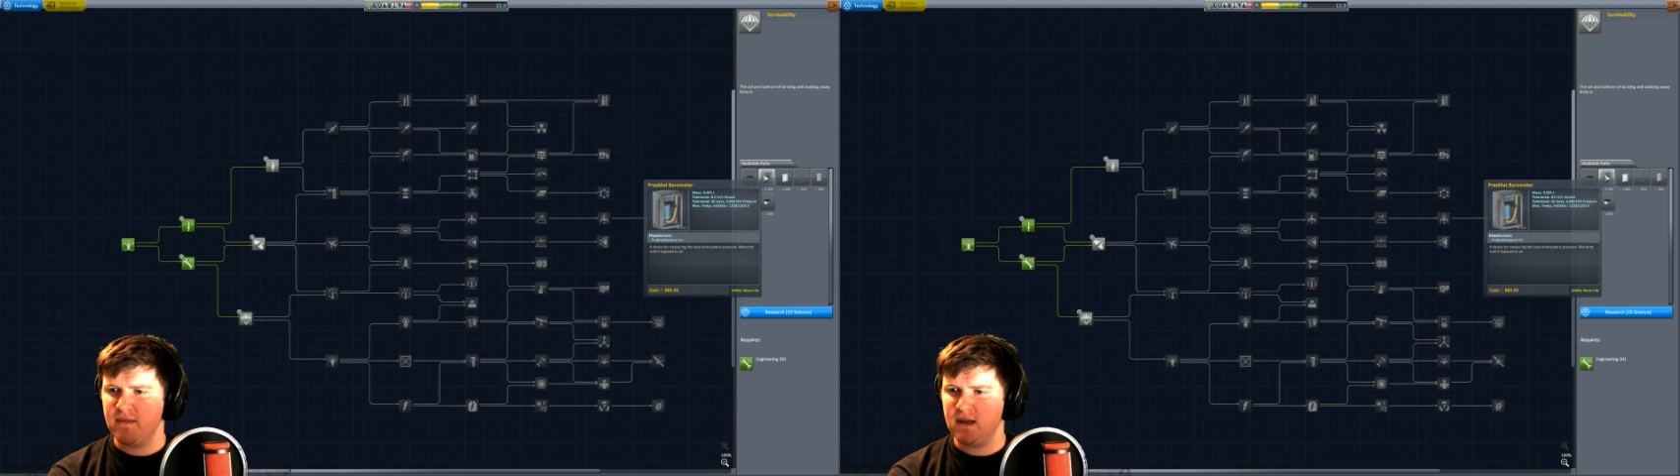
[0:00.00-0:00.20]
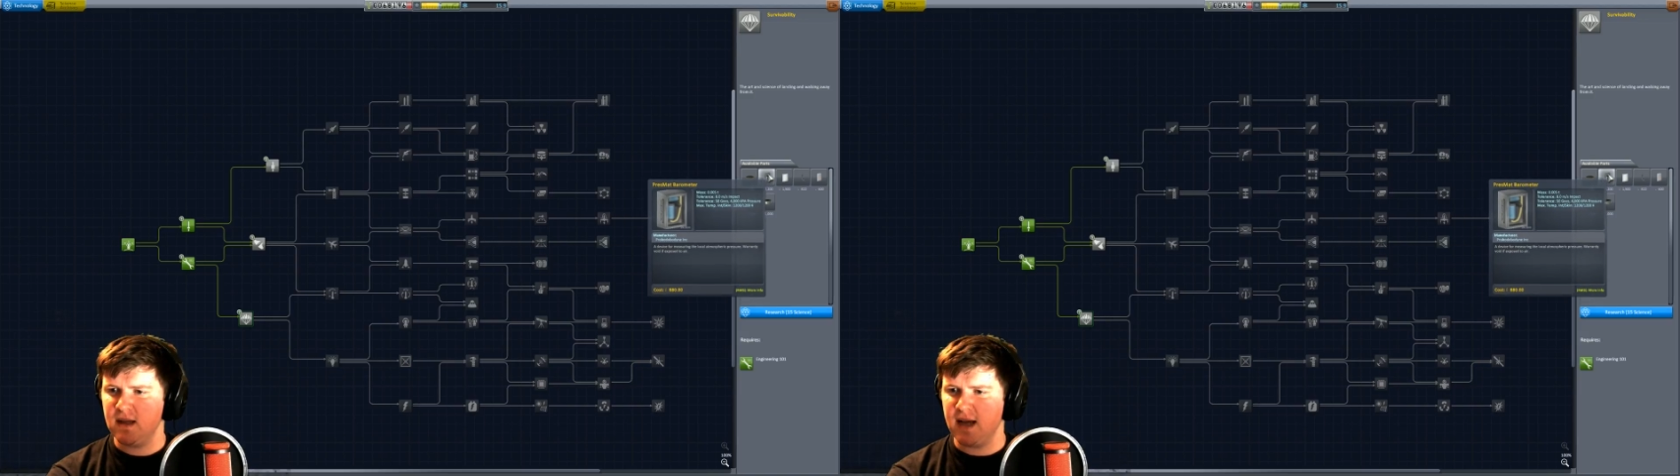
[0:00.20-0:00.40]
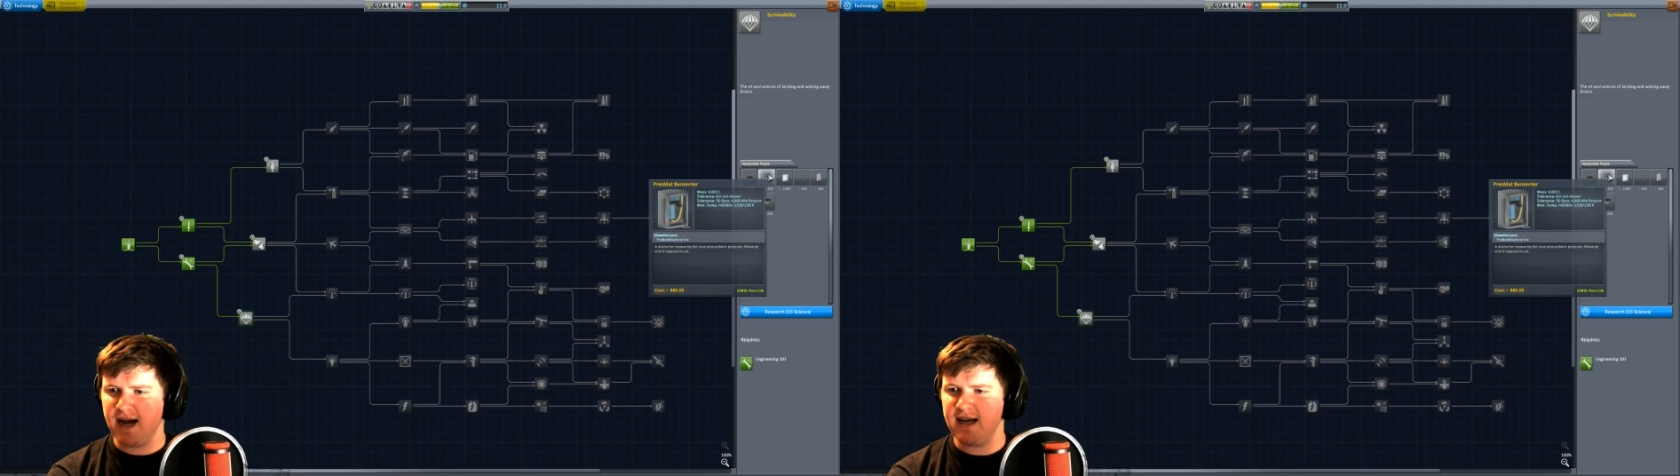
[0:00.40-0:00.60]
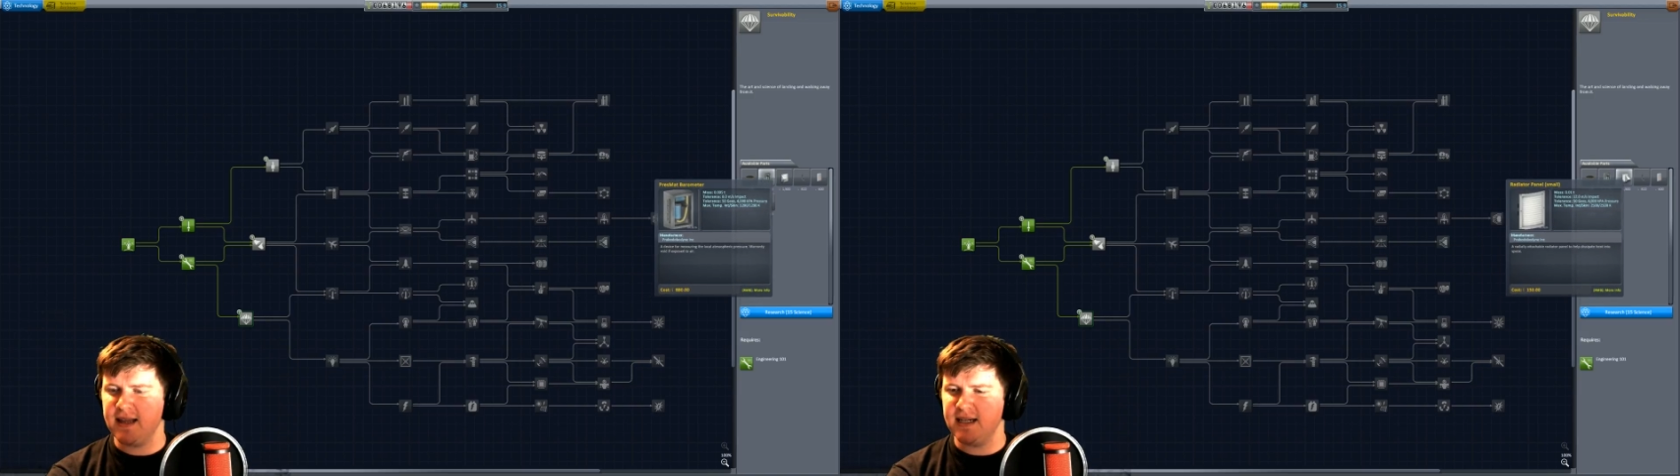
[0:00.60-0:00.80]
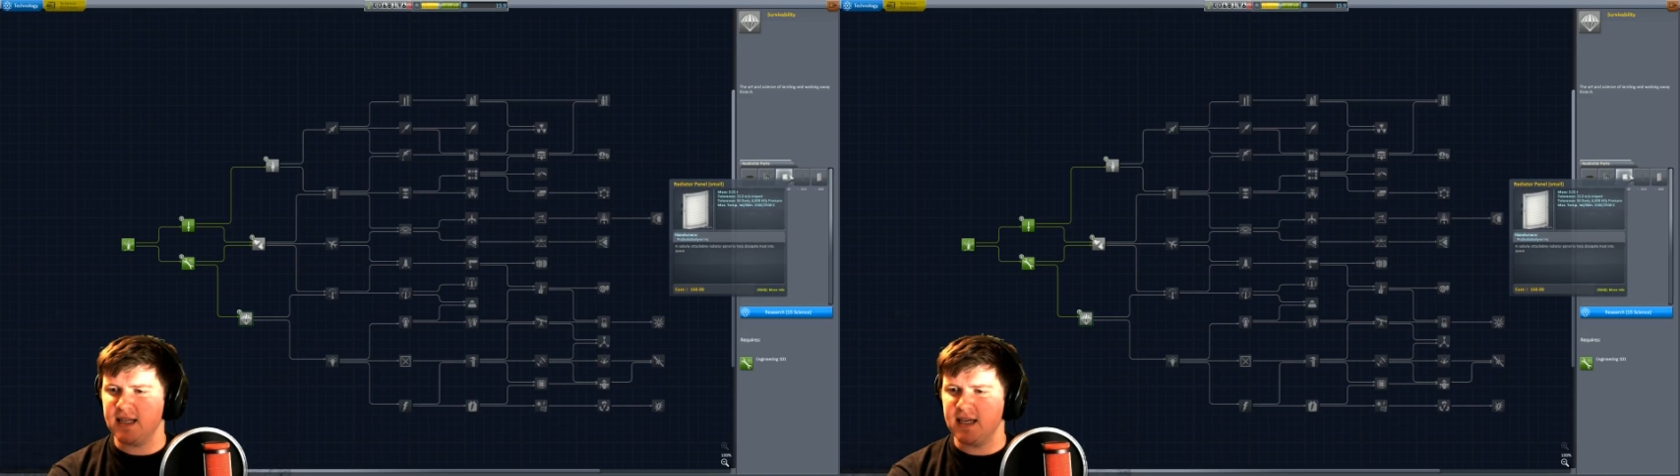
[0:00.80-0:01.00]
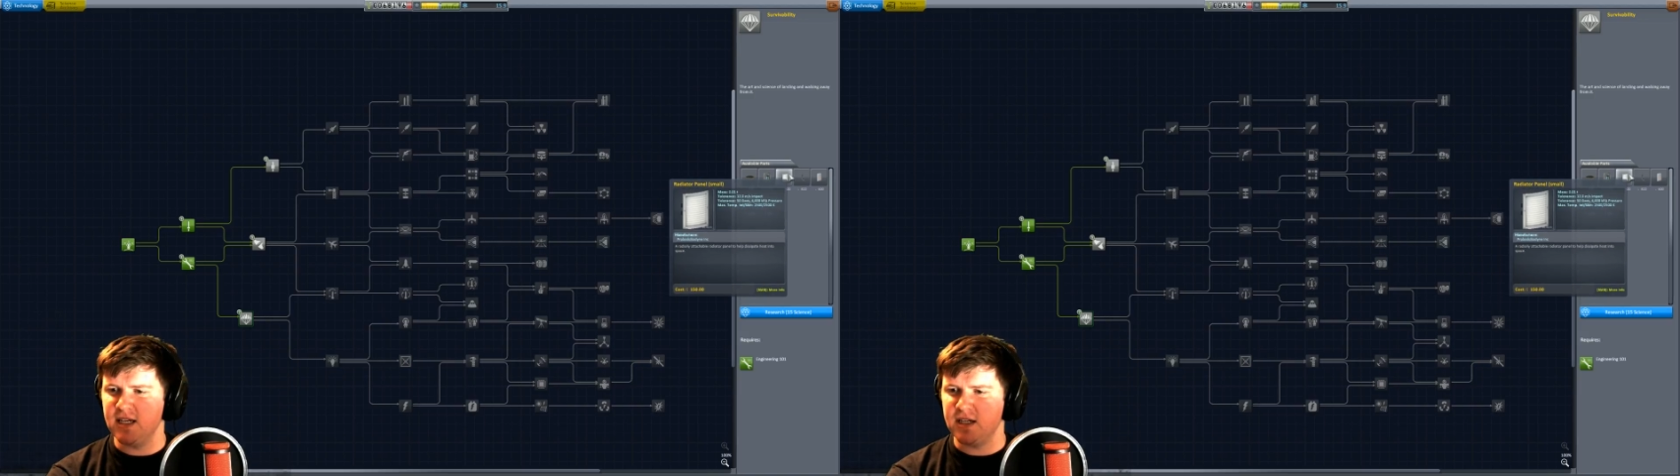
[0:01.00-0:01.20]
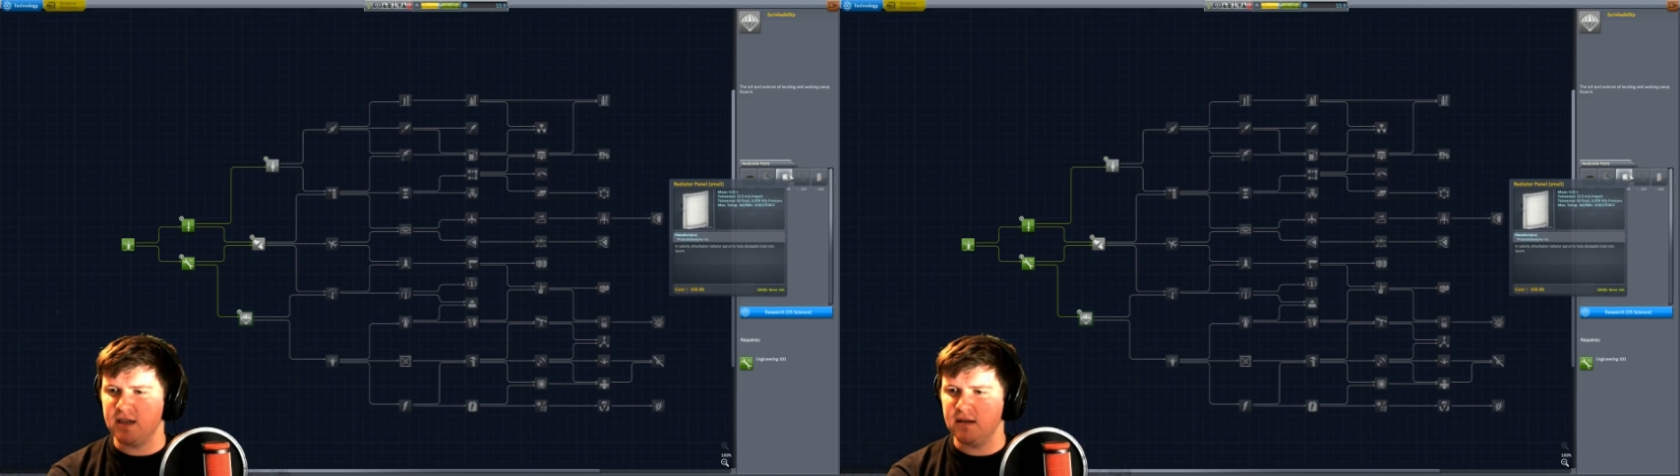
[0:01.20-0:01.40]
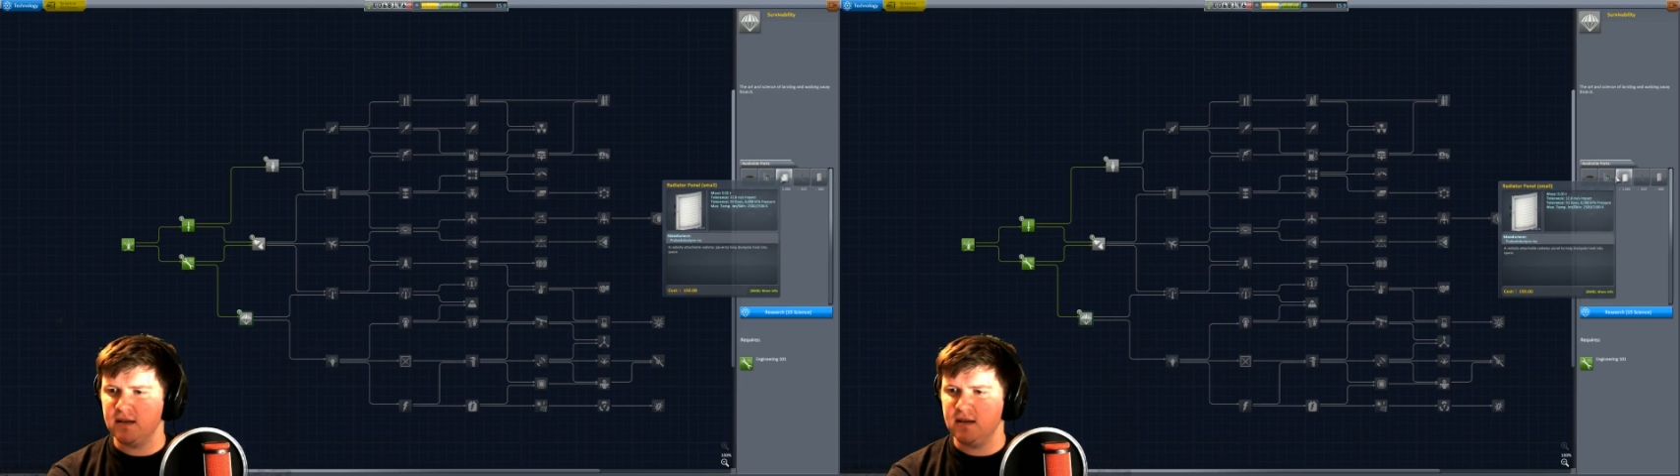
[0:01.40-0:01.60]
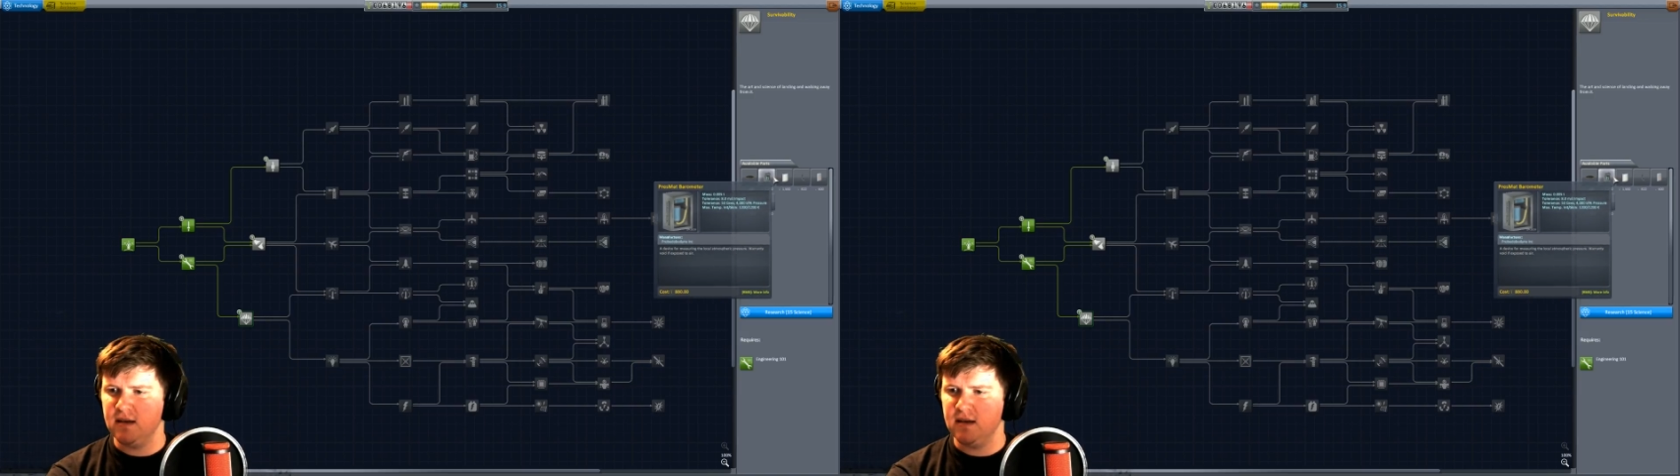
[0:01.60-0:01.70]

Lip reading: Aha, there's the heat shield.